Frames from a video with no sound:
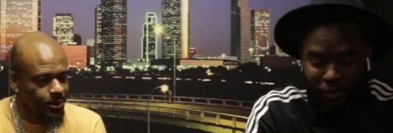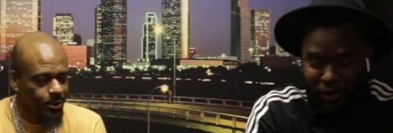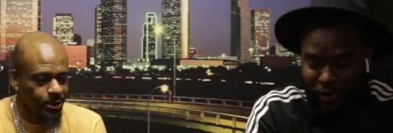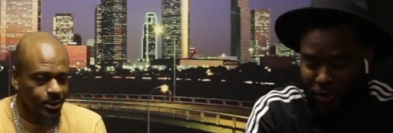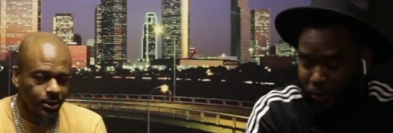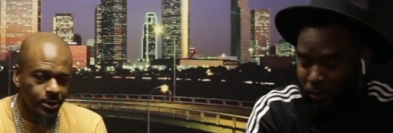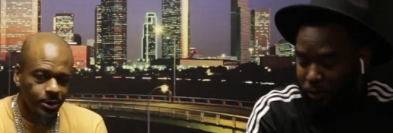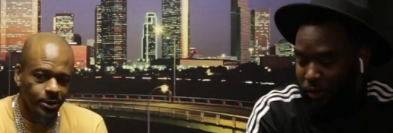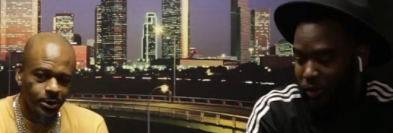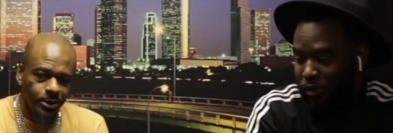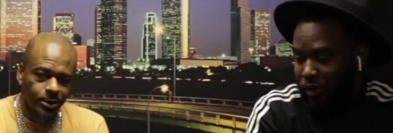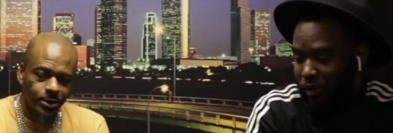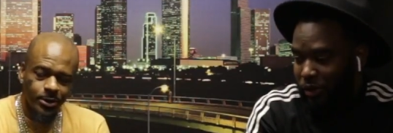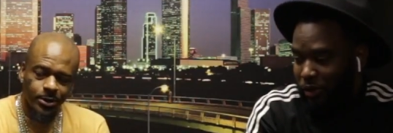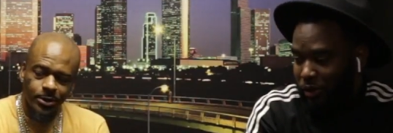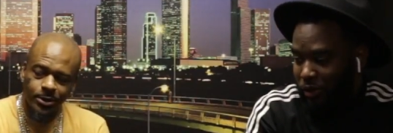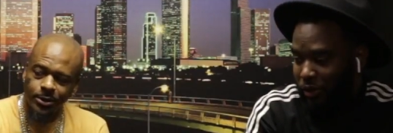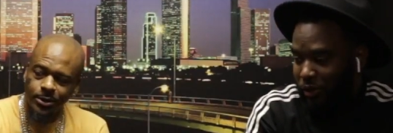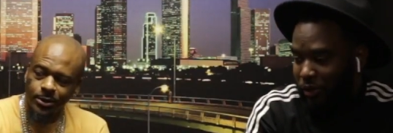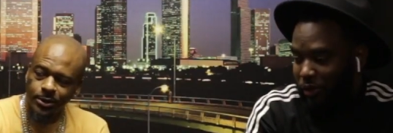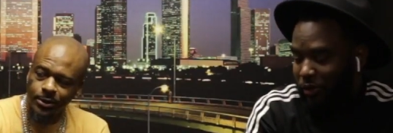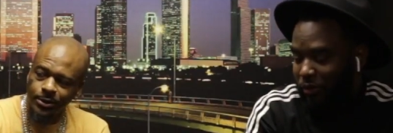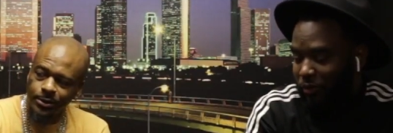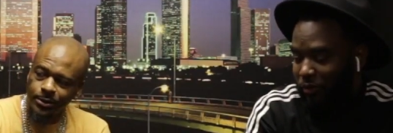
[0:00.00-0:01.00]
Speaker 1: very.
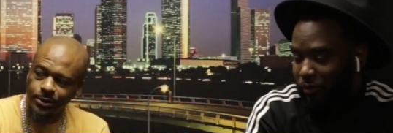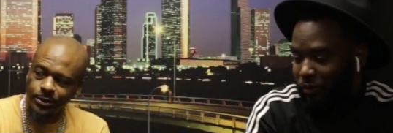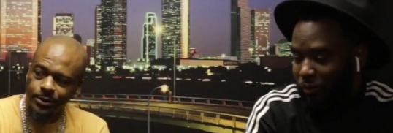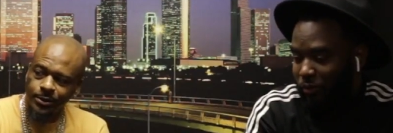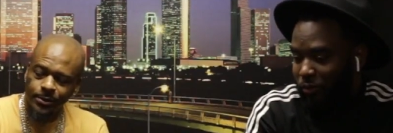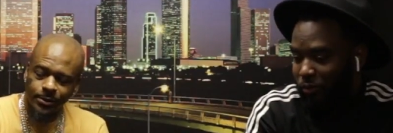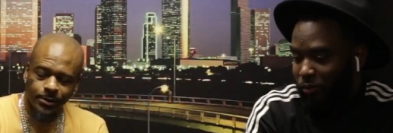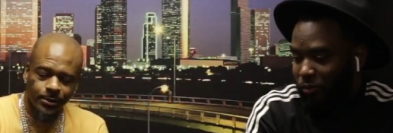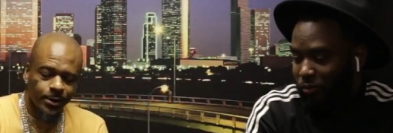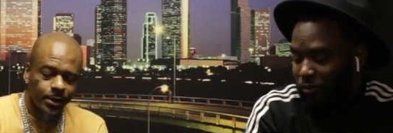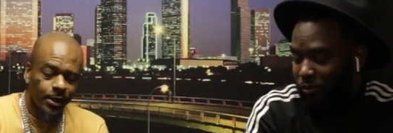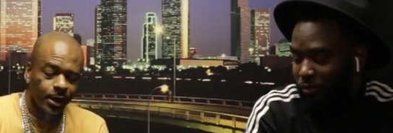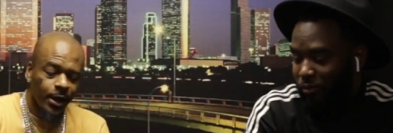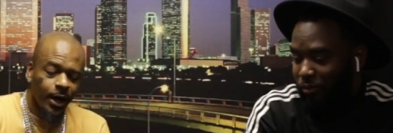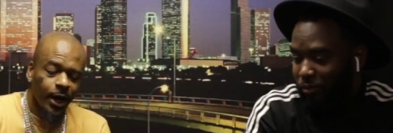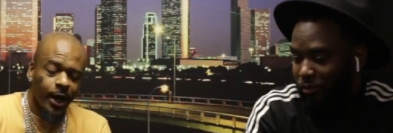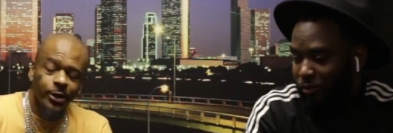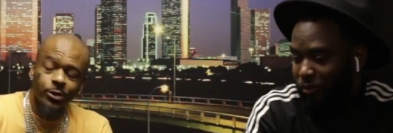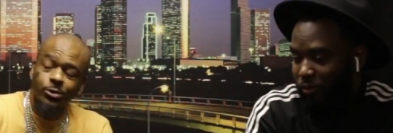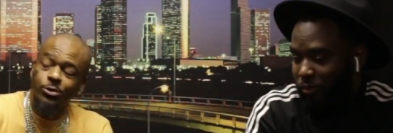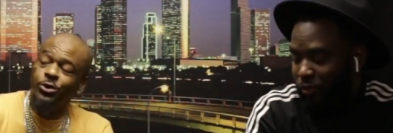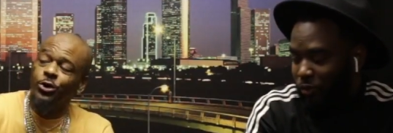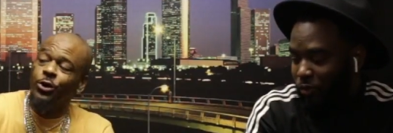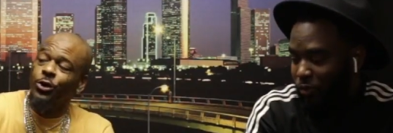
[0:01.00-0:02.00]
uh how
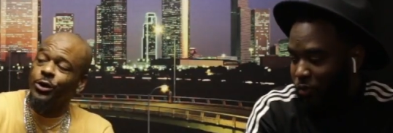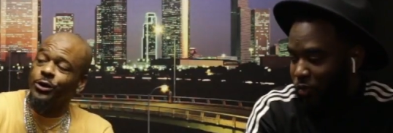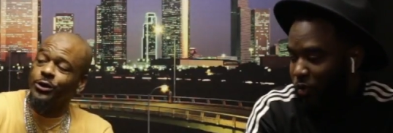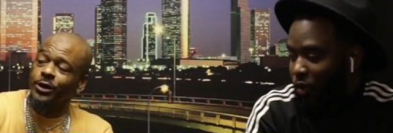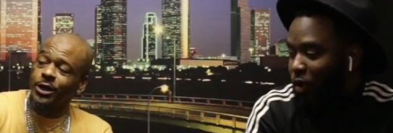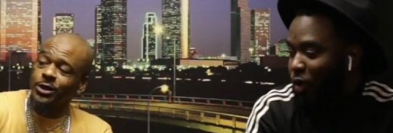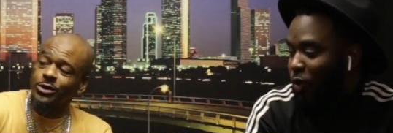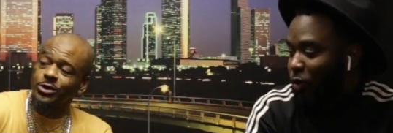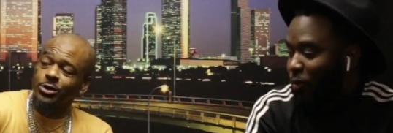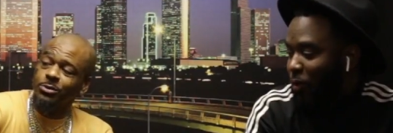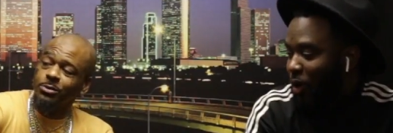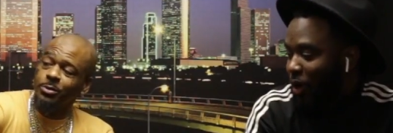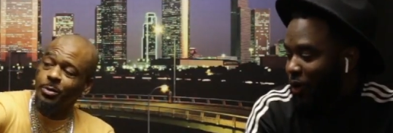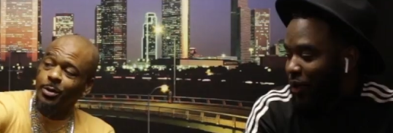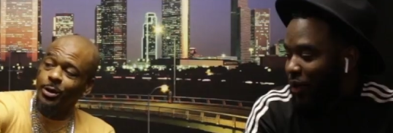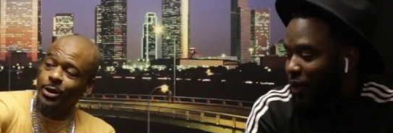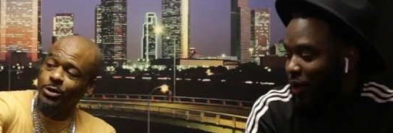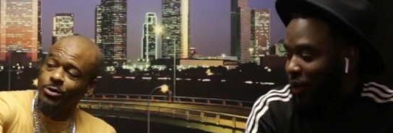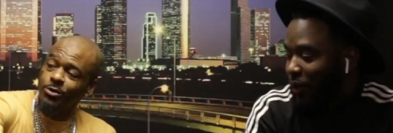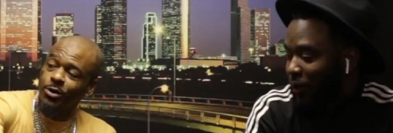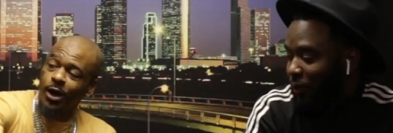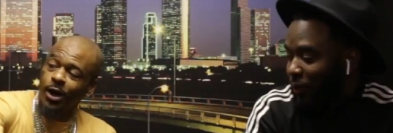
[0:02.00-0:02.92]
you doing today, Super right You all